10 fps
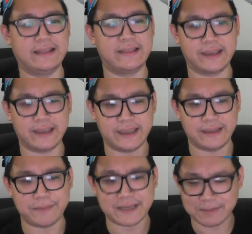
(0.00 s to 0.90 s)
They
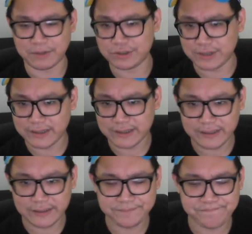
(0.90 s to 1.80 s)
mix them all
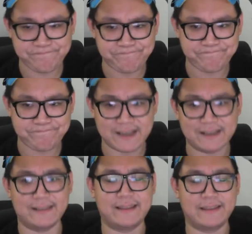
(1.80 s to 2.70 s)
together,
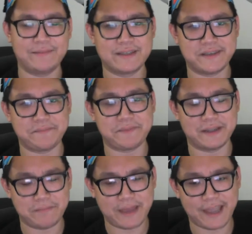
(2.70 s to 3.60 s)
let them steep in
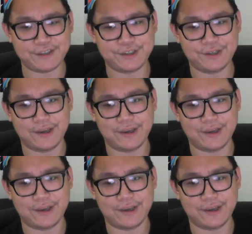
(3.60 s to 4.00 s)
a batch,